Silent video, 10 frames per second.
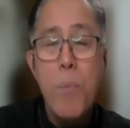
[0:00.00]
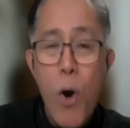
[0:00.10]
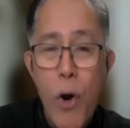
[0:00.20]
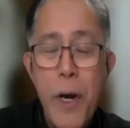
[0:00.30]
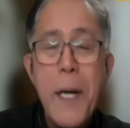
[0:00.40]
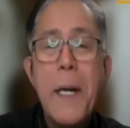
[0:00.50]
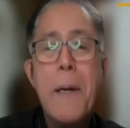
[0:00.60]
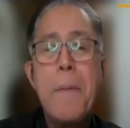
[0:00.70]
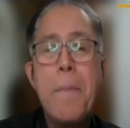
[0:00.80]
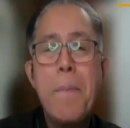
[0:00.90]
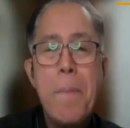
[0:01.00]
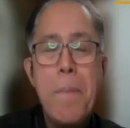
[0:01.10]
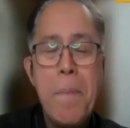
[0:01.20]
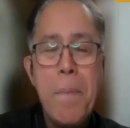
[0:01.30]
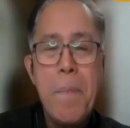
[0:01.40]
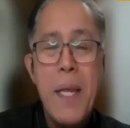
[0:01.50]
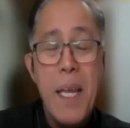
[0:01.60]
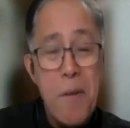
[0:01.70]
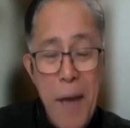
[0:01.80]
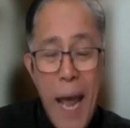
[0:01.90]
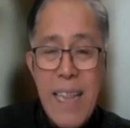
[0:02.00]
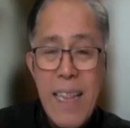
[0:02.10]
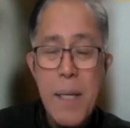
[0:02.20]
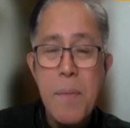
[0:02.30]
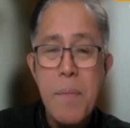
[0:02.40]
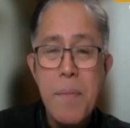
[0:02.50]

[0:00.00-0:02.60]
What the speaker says: more effective,